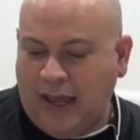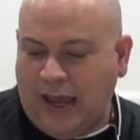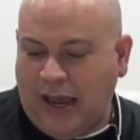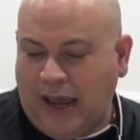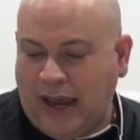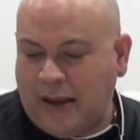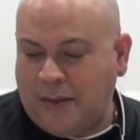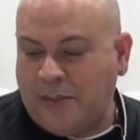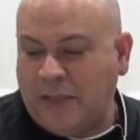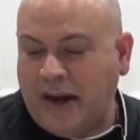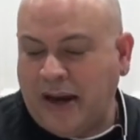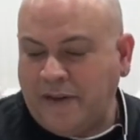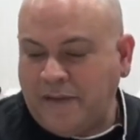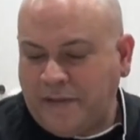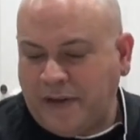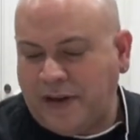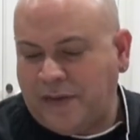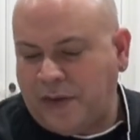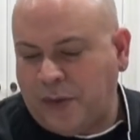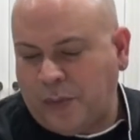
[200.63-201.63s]
And my
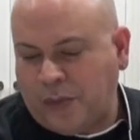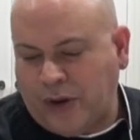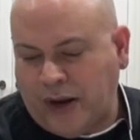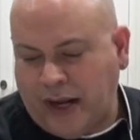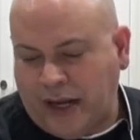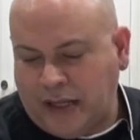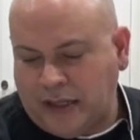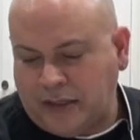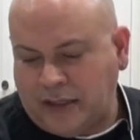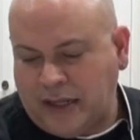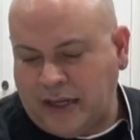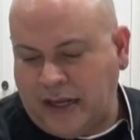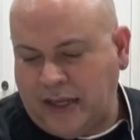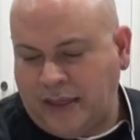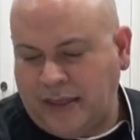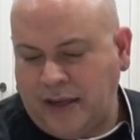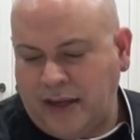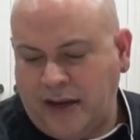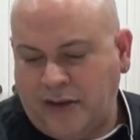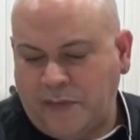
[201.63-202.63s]
favorite brand, and I
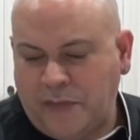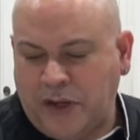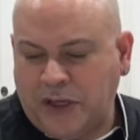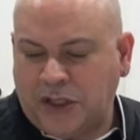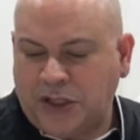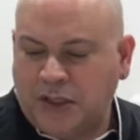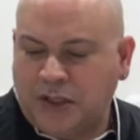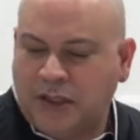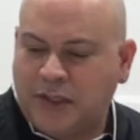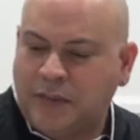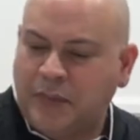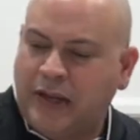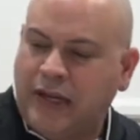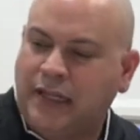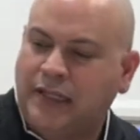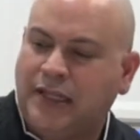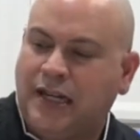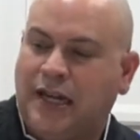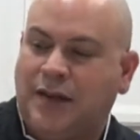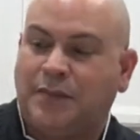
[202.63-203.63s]
think I've mentioned this many
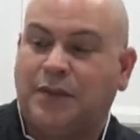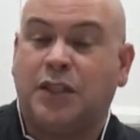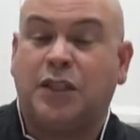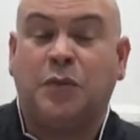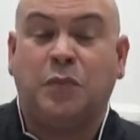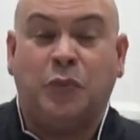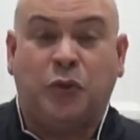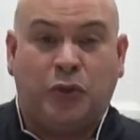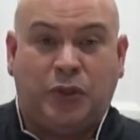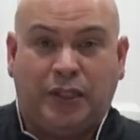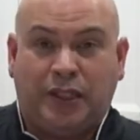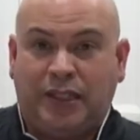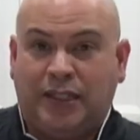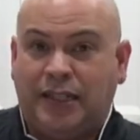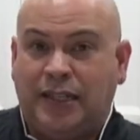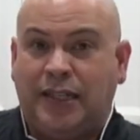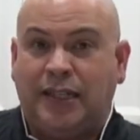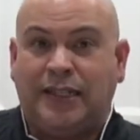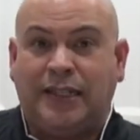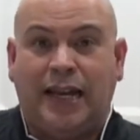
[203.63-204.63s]
times, is Mutti. It's
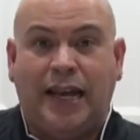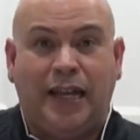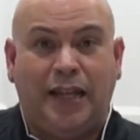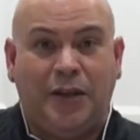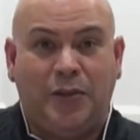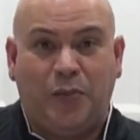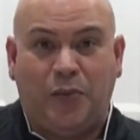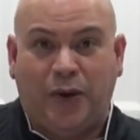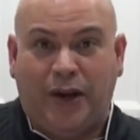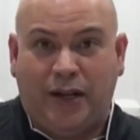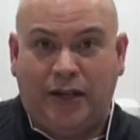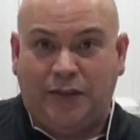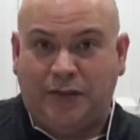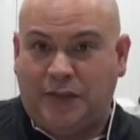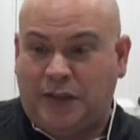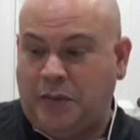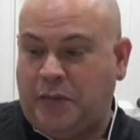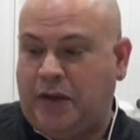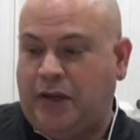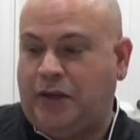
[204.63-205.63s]
an Italian brand of
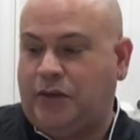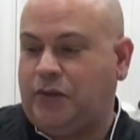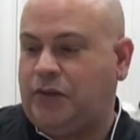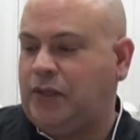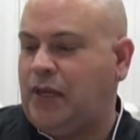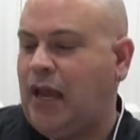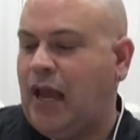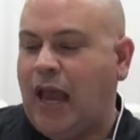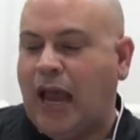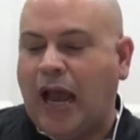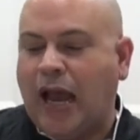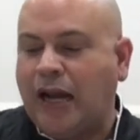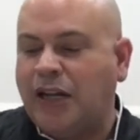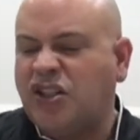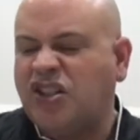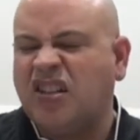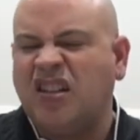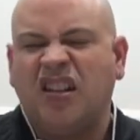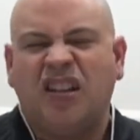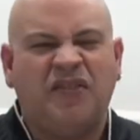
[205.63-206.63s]
tomatoes. I
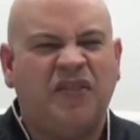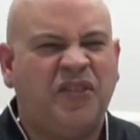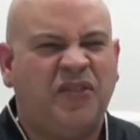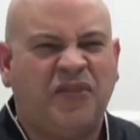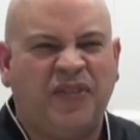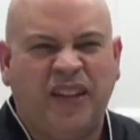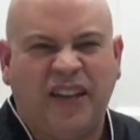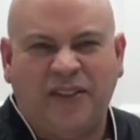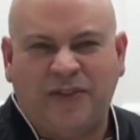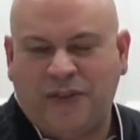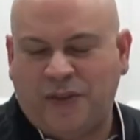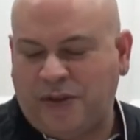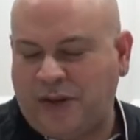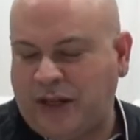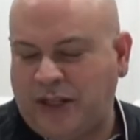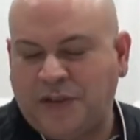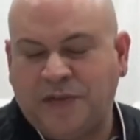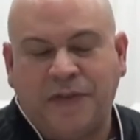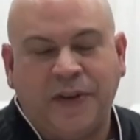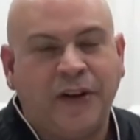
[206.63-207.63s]
just love the flavor.
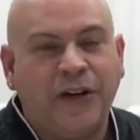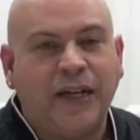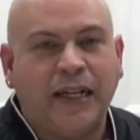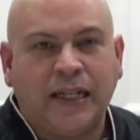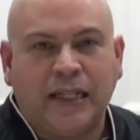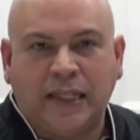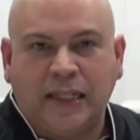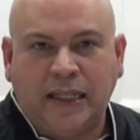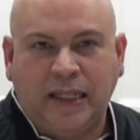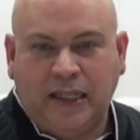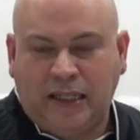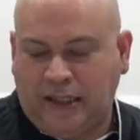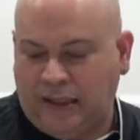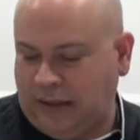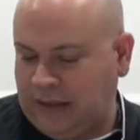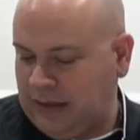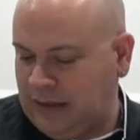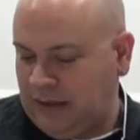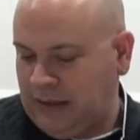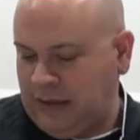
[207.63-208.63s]
It's very clean.